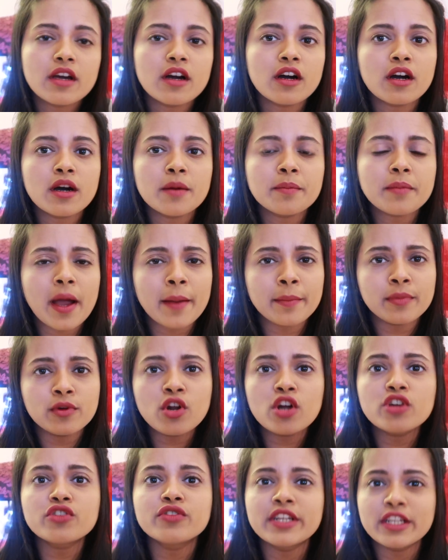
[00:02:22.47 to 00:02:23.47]
I'm
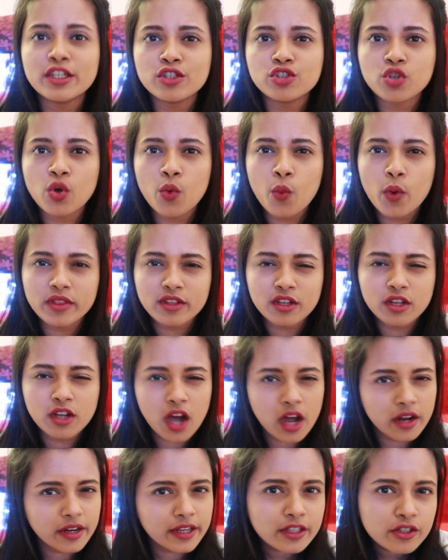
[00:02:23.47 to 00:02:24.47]
not really sure what the
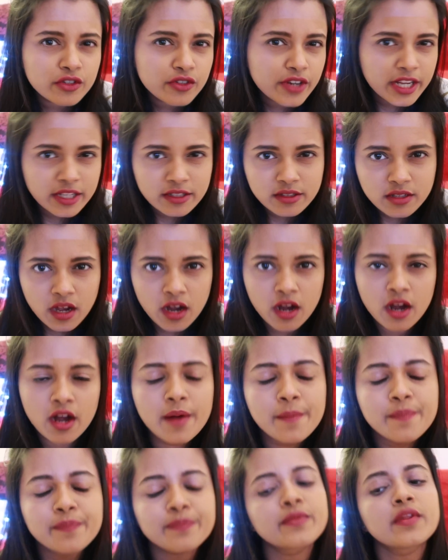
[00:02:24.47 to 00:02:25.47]
current rates
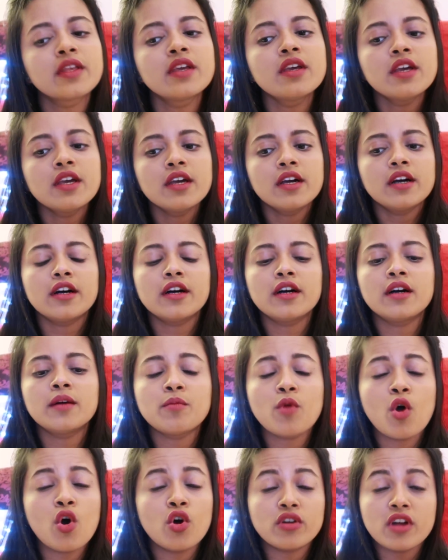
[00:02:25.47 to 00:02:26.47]
are,
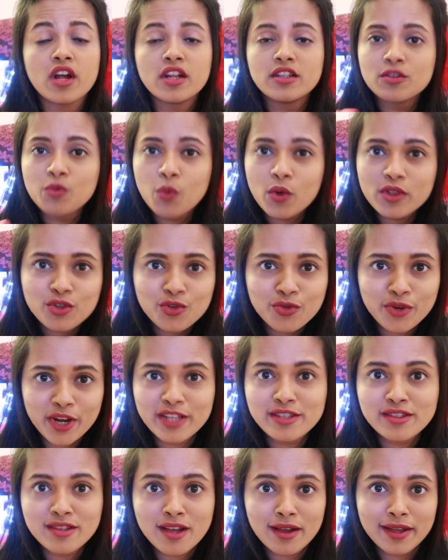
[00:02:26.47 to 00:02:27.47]
or rather what the
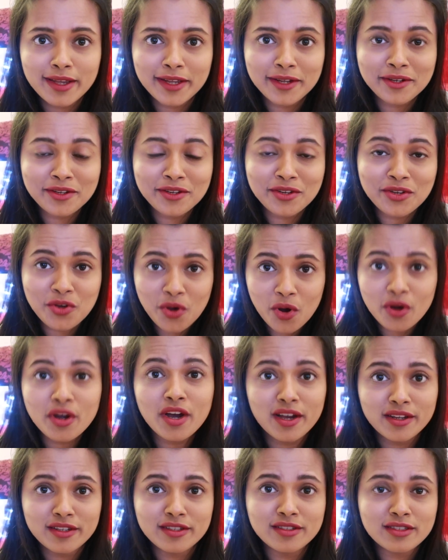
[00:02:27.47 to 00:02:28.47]
rates are in your
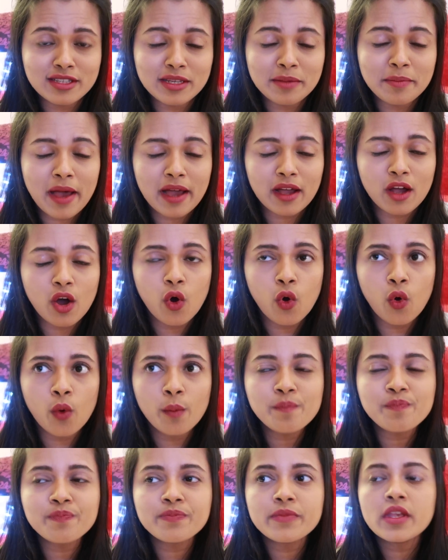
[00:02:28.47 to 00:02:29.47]
currency back
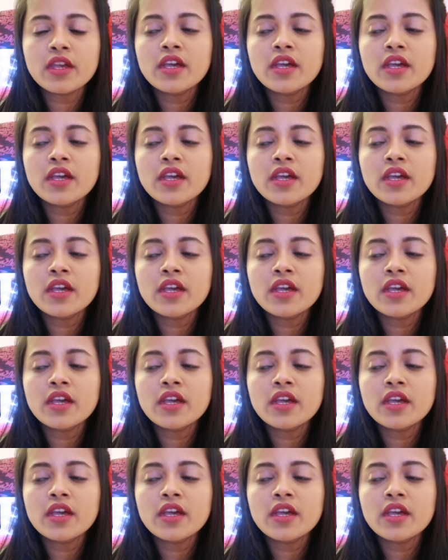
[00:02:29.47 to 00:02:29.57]
home.